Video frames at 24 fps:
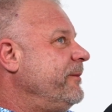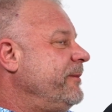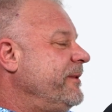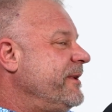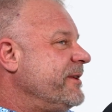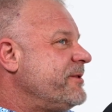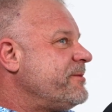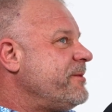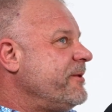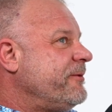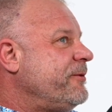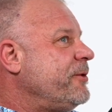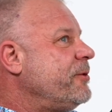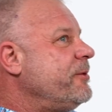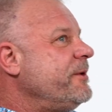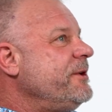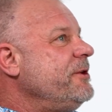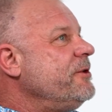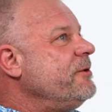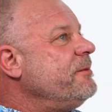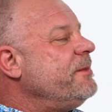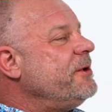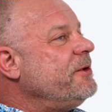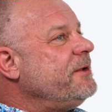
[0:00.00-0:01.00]
that's before we
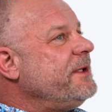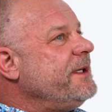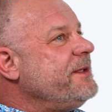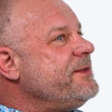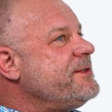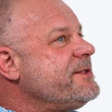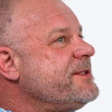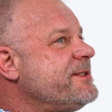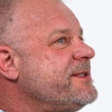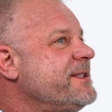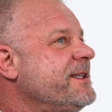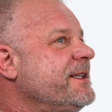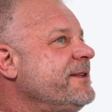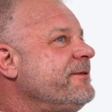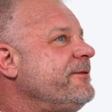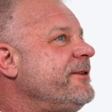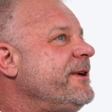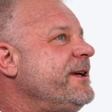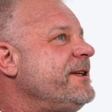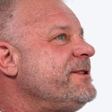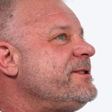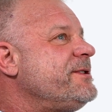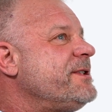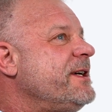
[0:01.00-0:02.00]
knew about licensing and
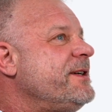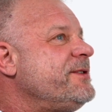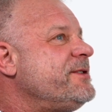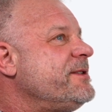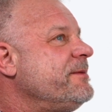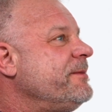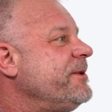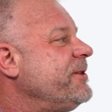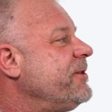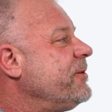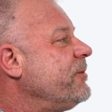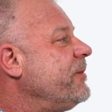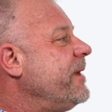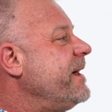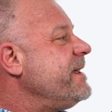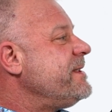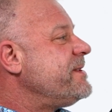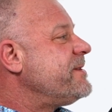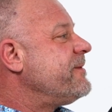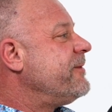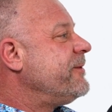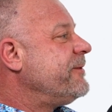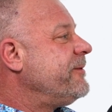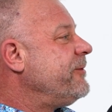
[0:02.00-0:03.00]
franchising, but the
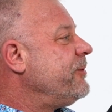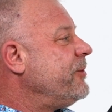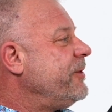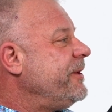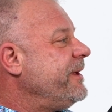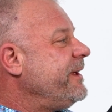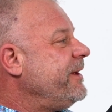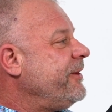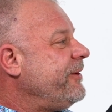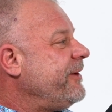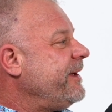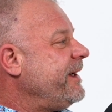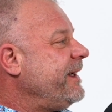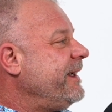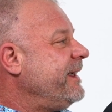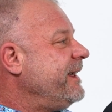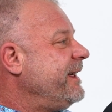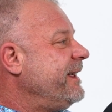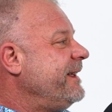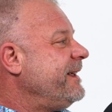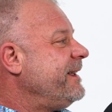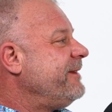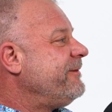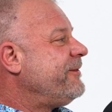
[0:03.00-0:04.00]
rights for Fort Erie
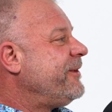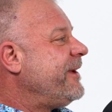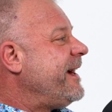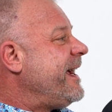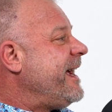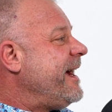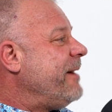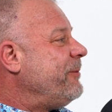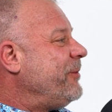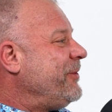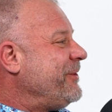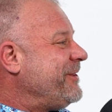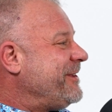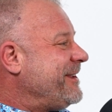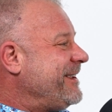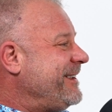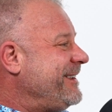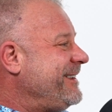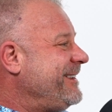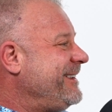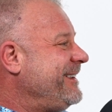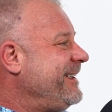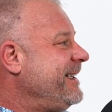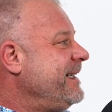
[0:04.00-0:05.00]
and then for
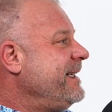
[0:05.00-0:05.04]
Hamilton. And